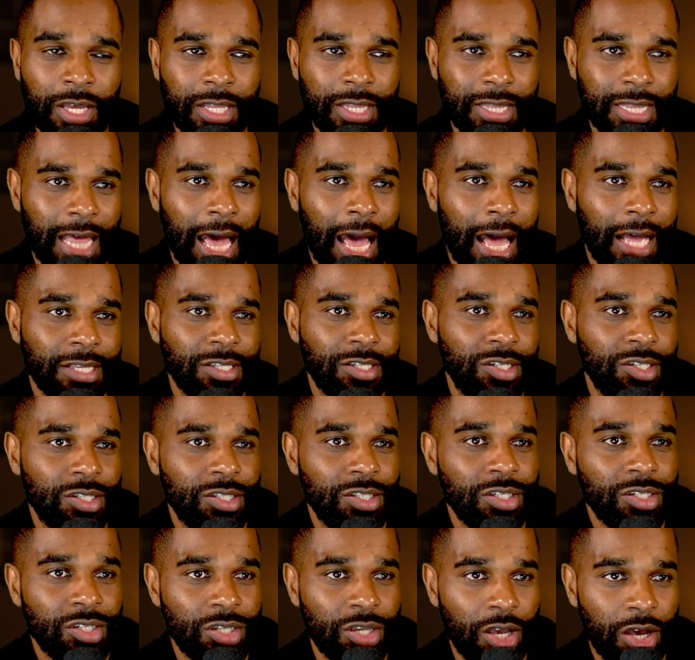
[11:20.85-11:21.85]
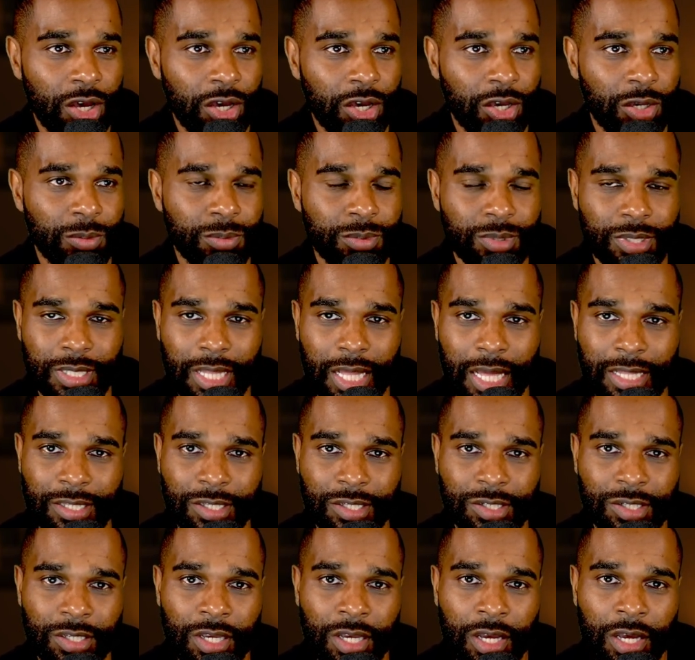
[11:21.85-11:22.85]
that's the
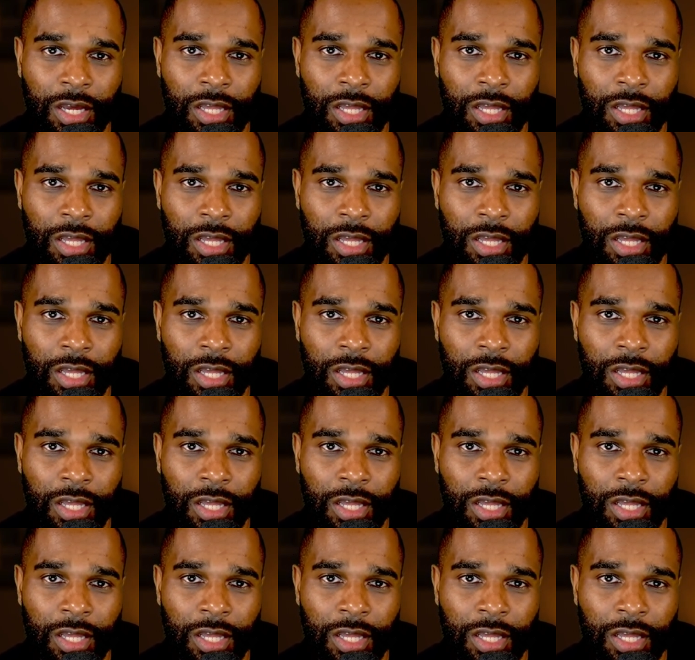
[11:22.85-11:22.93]
circumstance